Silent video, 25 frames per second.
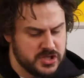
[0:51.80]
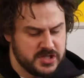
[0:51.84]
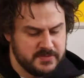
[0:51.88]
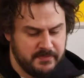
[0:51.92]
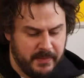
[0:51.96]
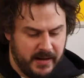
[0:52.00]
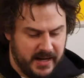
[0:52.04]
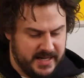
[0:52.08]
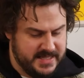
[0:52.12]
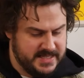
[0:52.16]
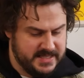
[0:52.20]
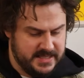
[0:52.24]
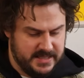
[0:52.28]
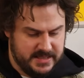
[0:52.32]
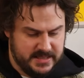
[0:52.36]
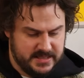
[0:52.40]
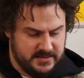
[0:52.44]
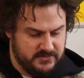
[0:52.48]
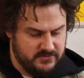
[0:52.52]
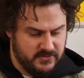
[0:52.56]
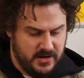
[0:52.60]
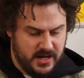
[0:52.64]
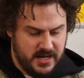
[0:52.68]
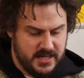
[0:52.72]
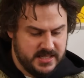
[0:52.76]

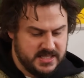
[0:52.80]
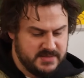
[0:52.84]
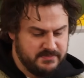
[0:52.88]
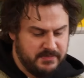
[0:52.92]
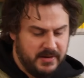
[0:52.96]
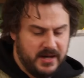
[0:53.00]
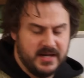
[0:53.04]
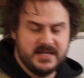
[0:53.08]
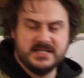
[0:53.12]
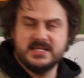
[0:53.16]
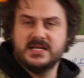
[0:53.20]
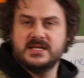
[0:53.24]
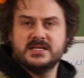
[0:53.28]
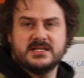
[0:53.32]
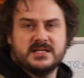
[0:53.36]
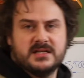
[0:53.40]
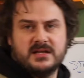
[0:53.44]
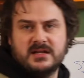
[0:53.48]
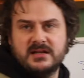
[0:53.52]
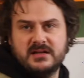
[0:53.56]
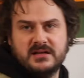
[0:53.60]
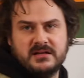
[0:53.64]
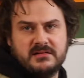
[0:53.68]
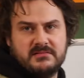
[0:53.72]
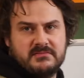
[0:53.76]
spices, right? Spices
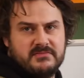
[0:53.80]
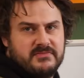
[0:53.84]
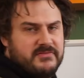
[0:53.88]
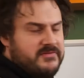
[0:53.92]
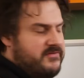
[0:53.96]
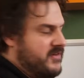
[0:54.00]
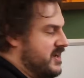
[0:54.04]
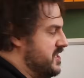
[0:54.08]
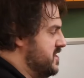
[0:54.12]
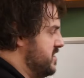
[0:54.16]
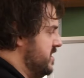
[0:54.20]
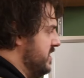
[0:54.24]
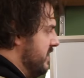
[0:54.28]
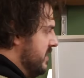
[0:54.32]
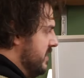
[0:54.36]
and fresh